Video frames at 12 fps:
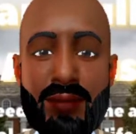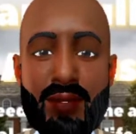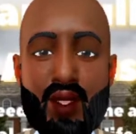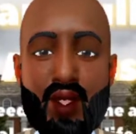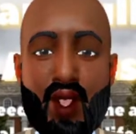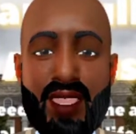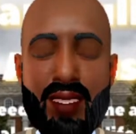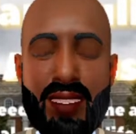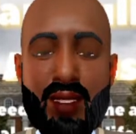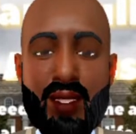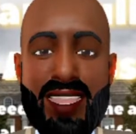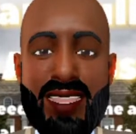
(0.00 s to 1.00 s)
And once it's
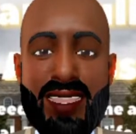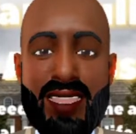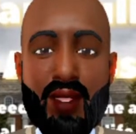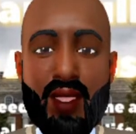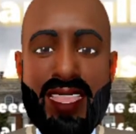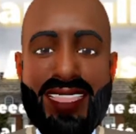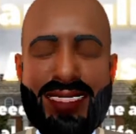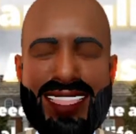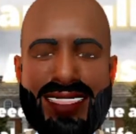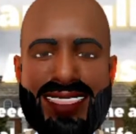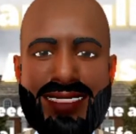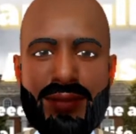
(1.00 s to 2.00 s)
set it up like
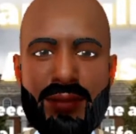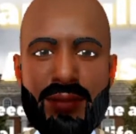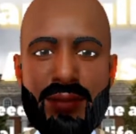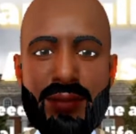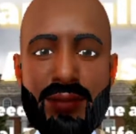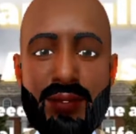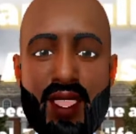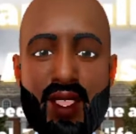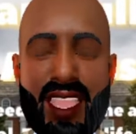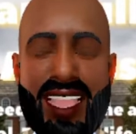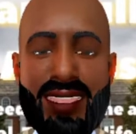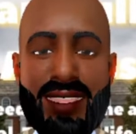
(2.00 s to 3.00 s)
that, all
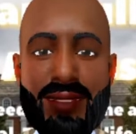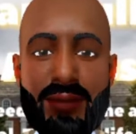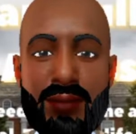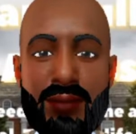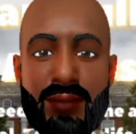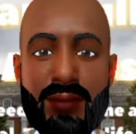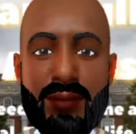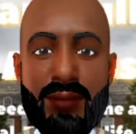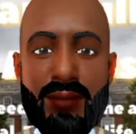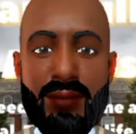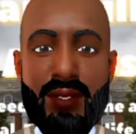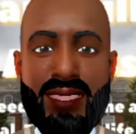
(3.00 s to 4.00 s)
right,
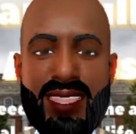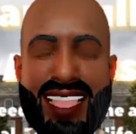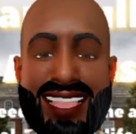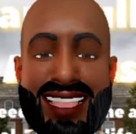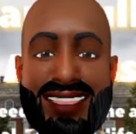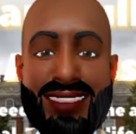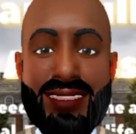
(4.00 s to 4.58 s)
then